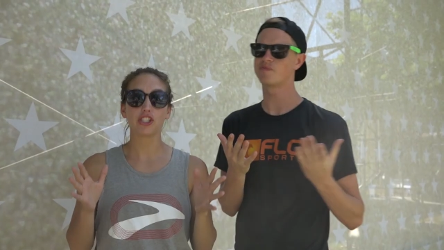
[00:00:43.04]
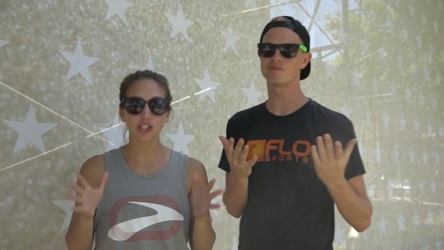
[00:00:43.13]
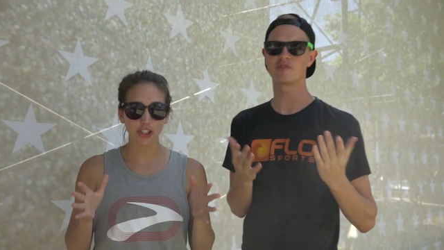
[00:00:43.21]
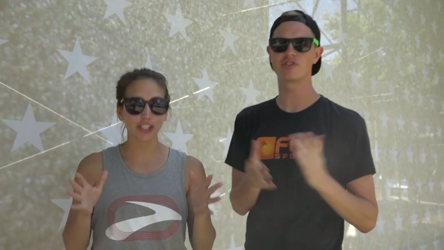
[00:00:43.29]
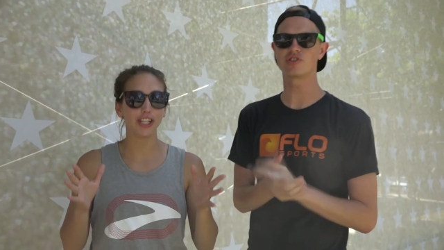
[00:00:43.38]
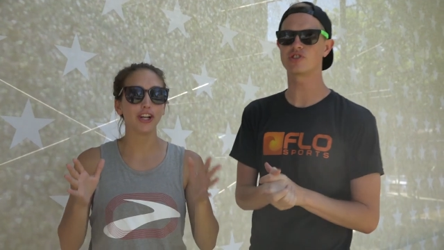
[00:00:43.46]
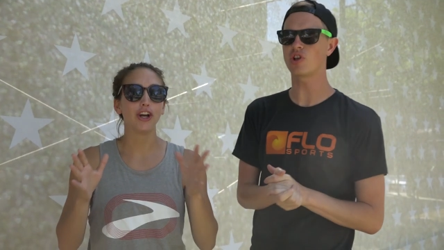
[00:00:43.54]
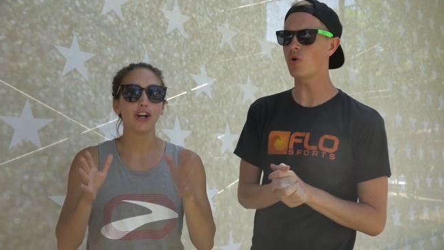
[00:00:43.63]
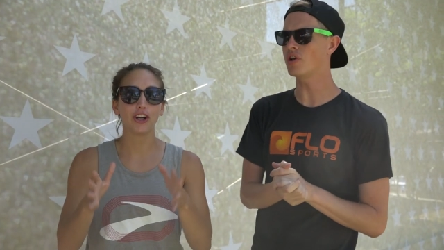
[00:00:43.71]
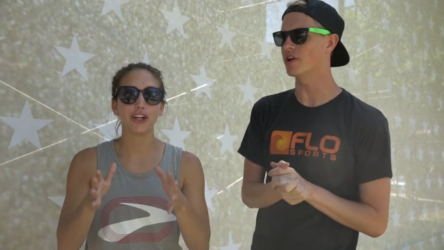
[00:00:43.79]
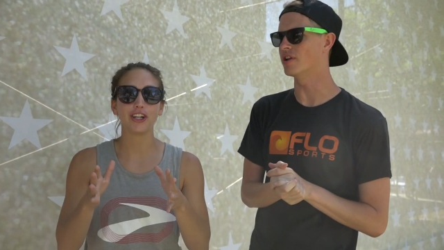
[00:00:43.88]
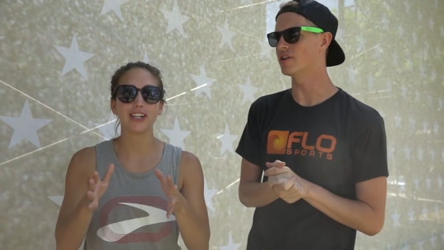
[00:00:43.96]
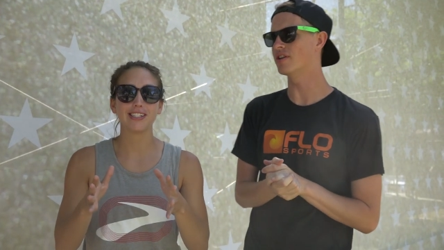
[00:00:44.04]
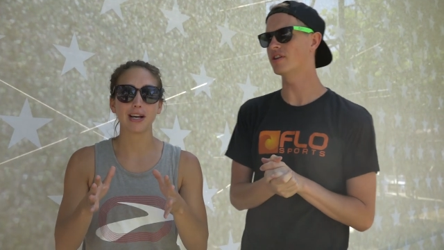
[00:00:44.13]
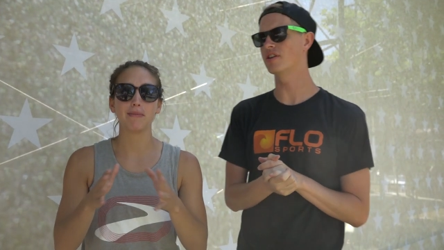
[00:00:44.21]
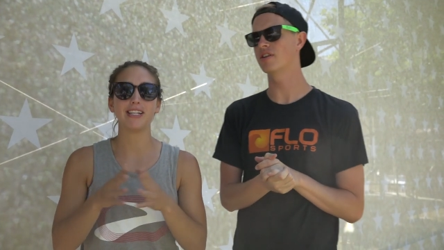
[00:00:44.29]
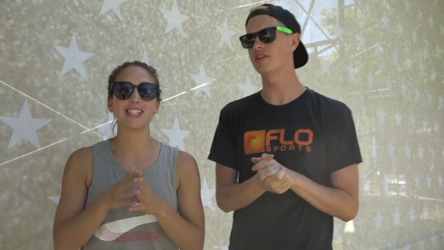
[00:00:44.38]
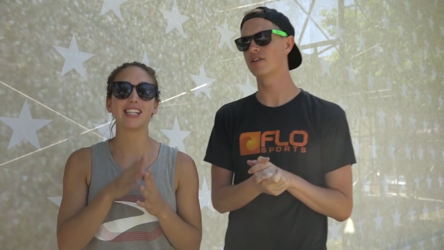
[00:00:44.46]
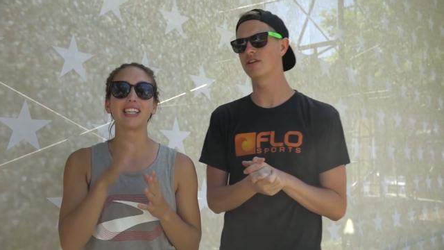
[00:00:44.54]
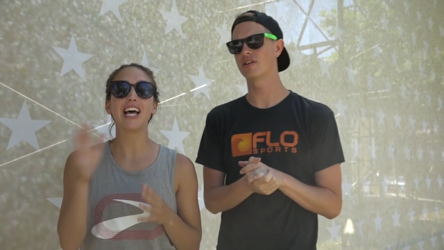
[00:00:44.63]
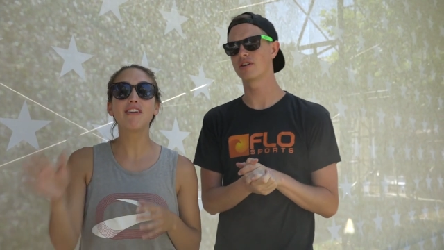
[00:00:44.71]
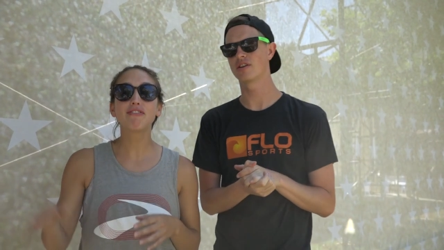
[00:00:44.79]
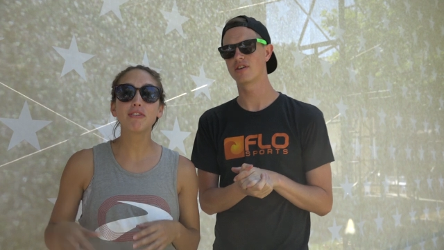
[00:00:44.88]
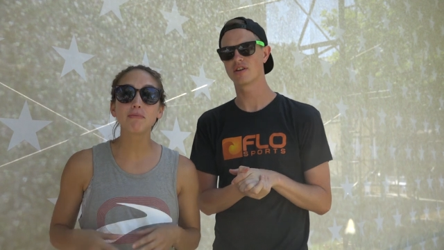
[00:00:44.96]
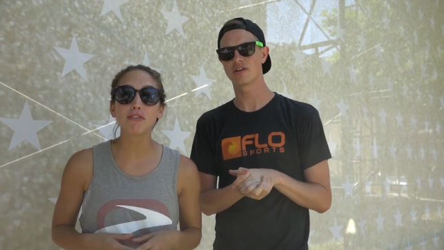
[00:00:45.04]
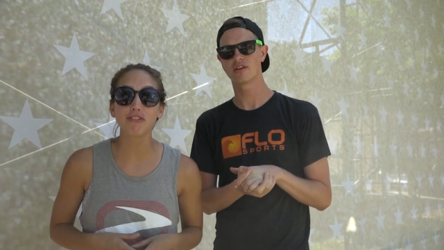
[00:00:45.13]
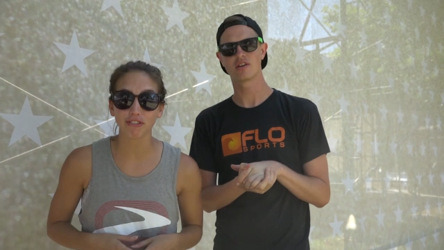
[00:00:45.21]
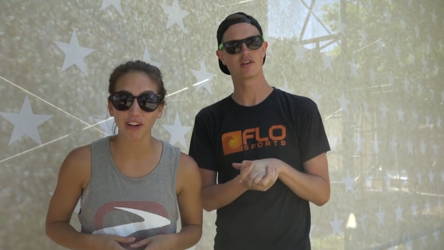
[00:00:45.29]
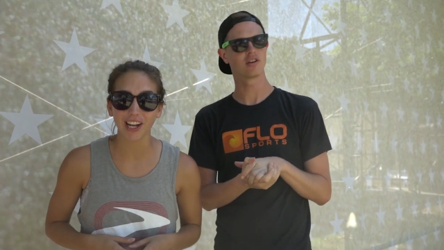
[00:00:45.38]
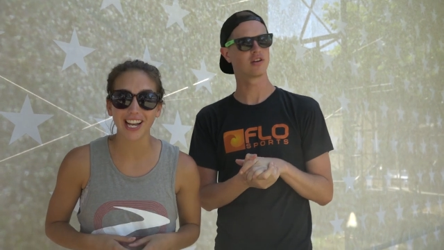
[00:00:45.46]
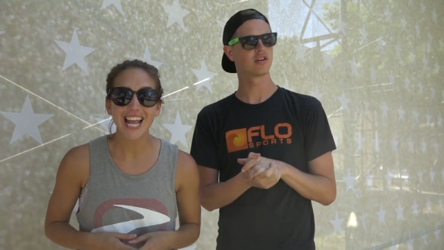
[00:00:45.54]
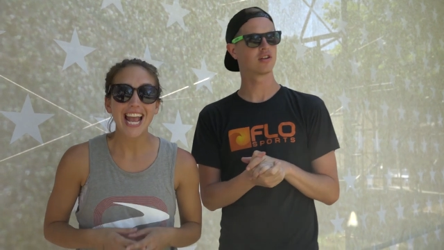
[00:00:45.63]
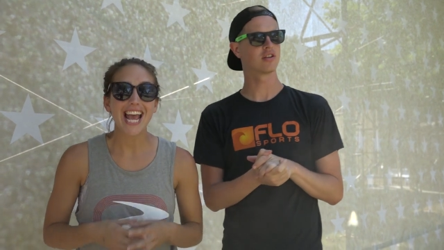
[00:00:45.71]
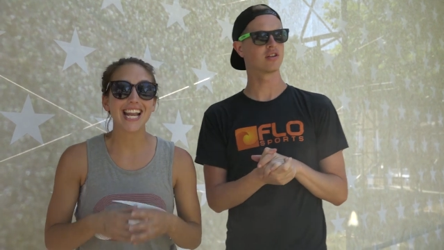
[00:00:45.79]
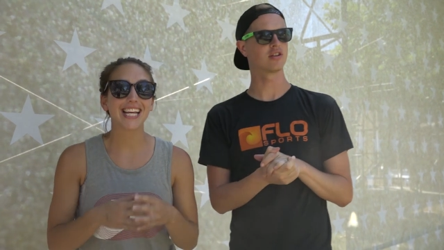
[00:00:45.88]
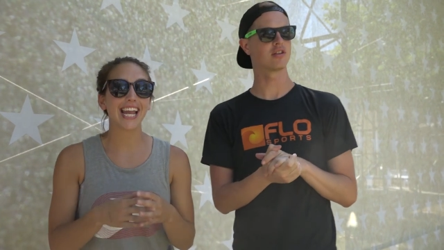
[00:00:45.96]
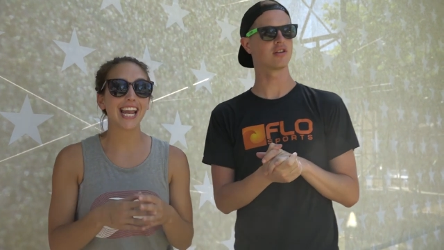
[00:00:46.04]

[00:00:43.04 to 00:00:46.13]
Speaker 1: asserted so her dominance, led from the front, and it